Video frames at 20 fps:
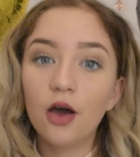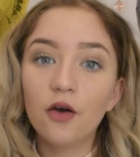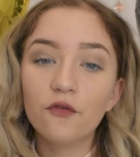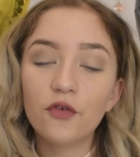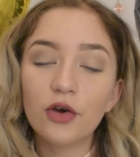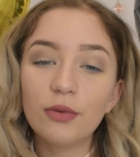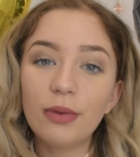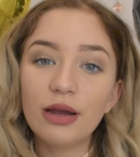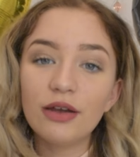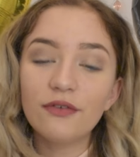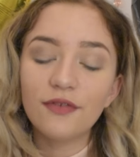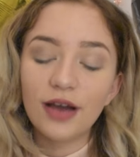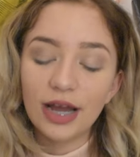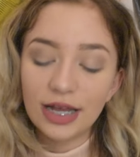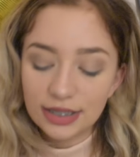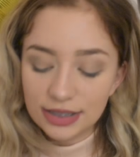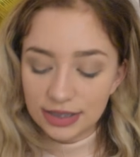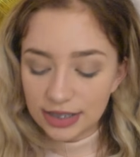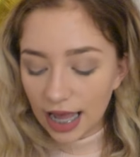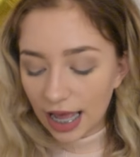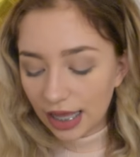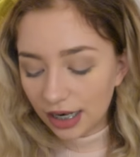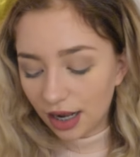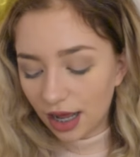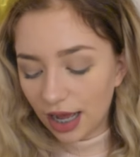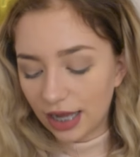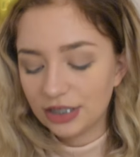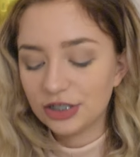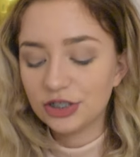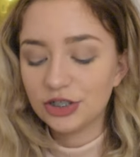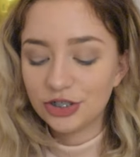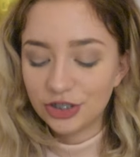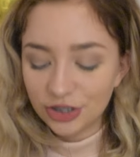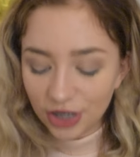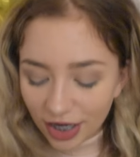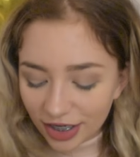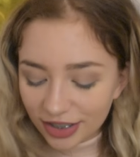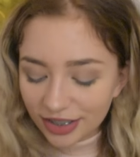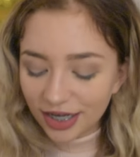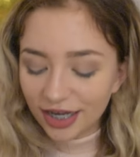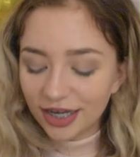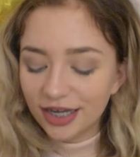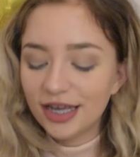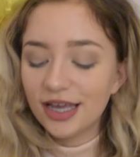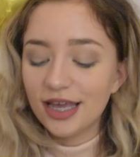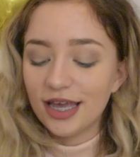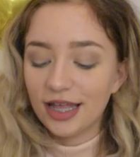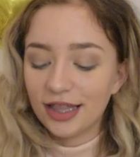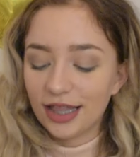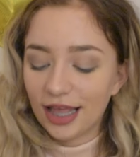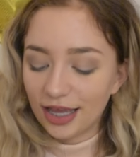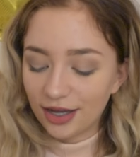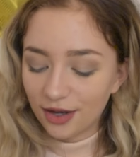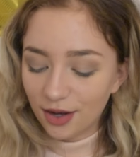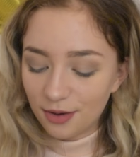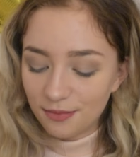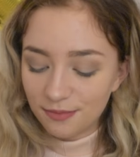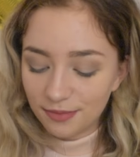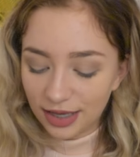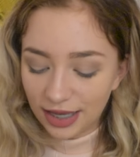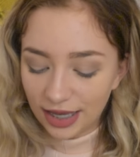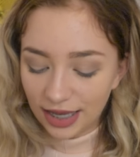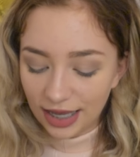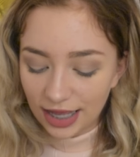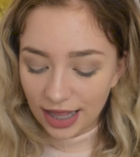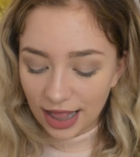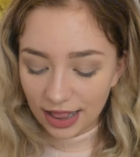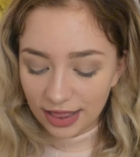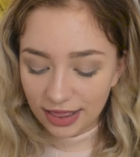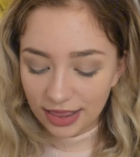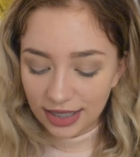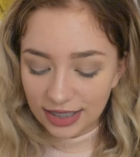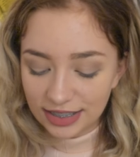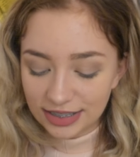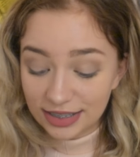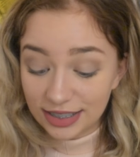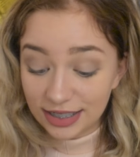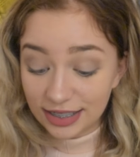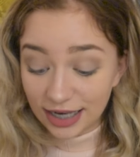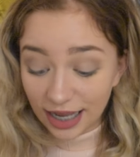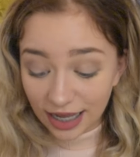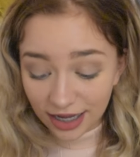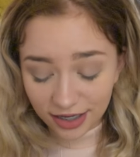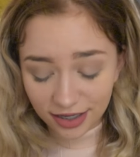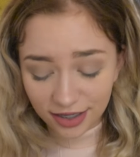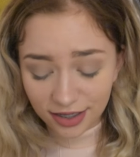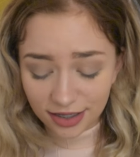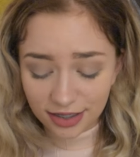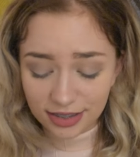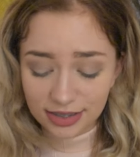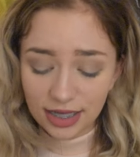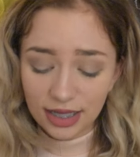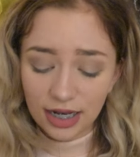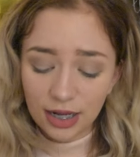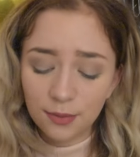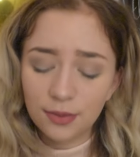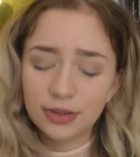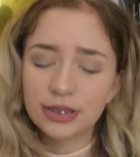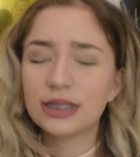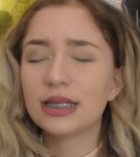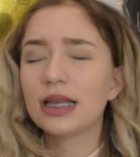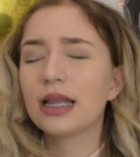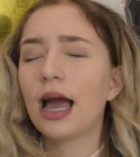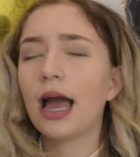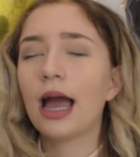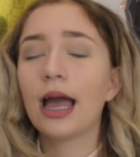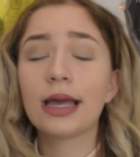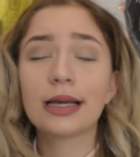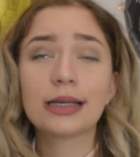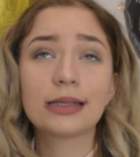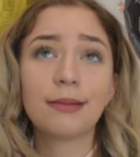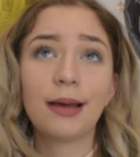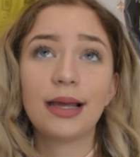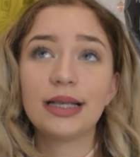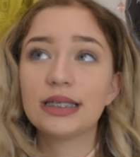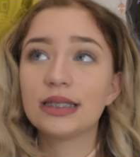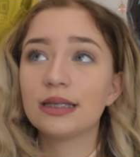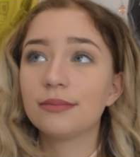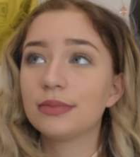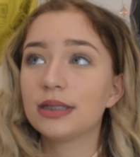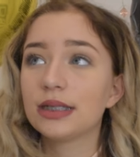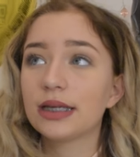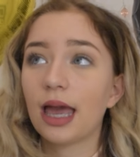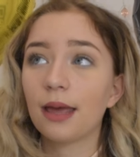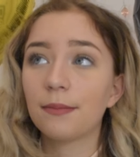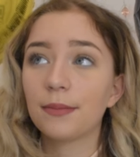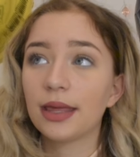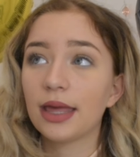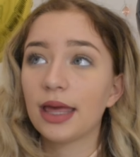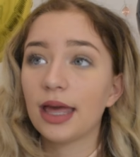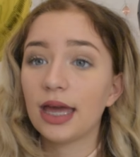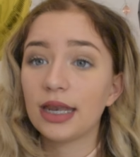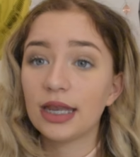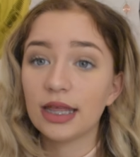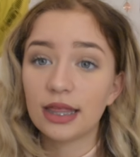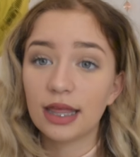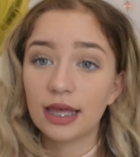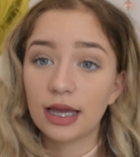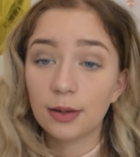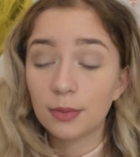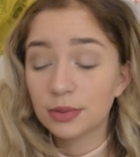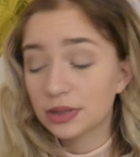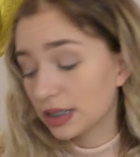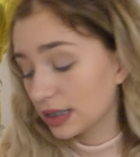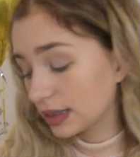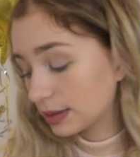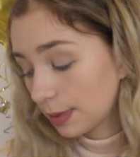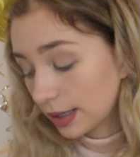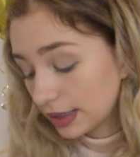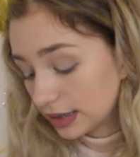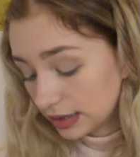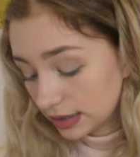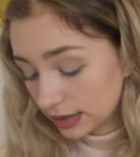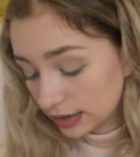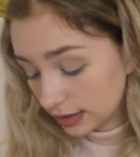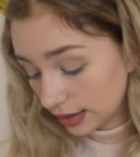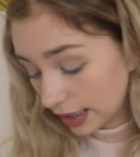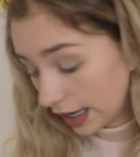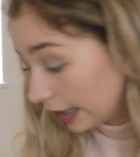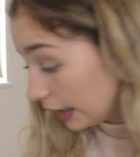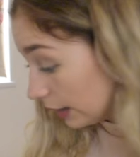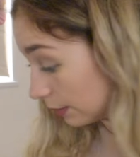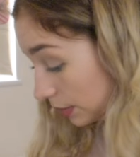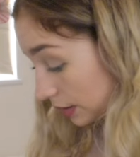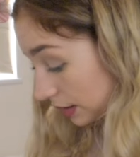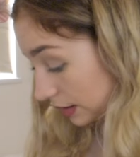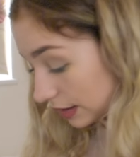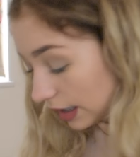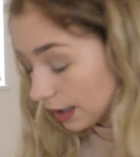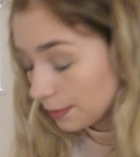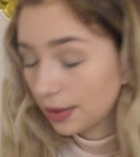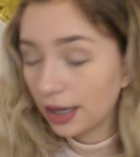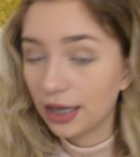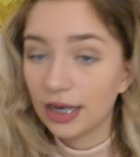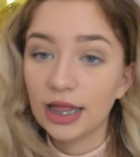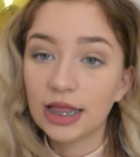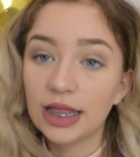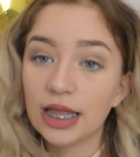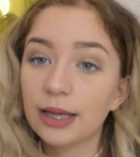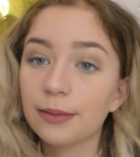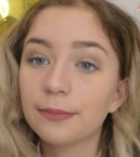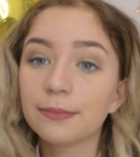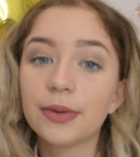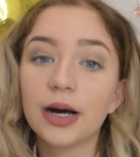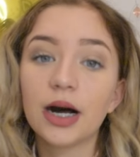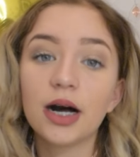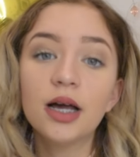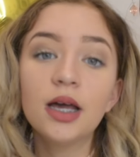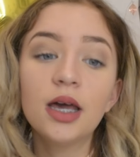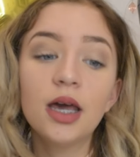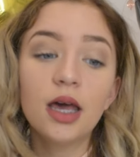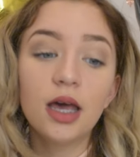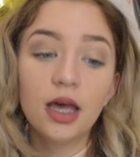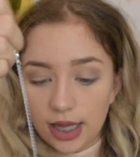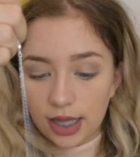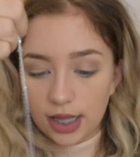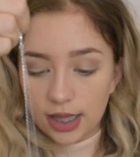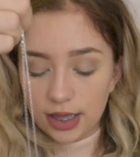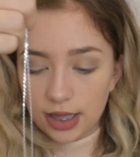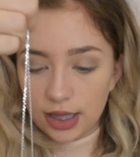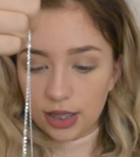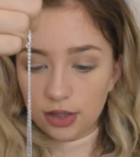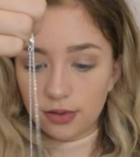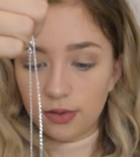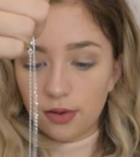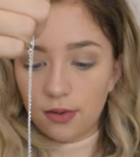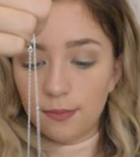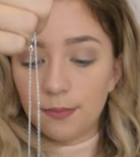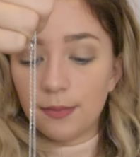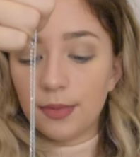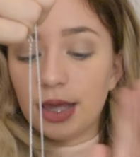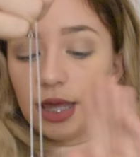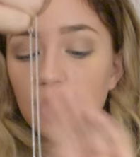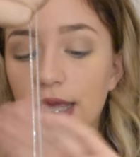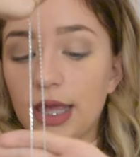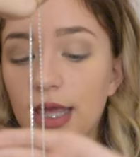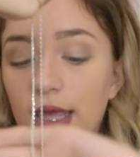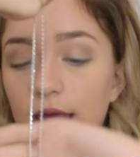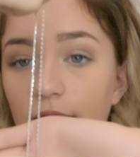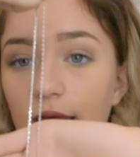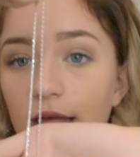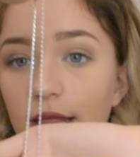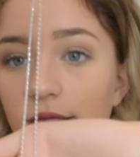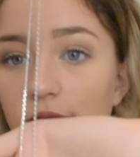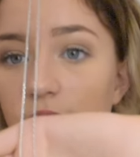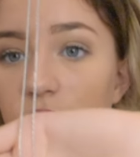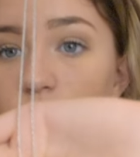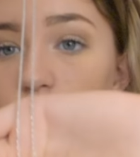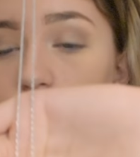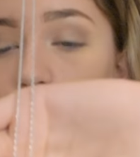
From my friends Ella and Ashana, they got me this necklace, and I wasn't expecting them to get me anything. I wasn't expecting anyone to get me anything, but they got me this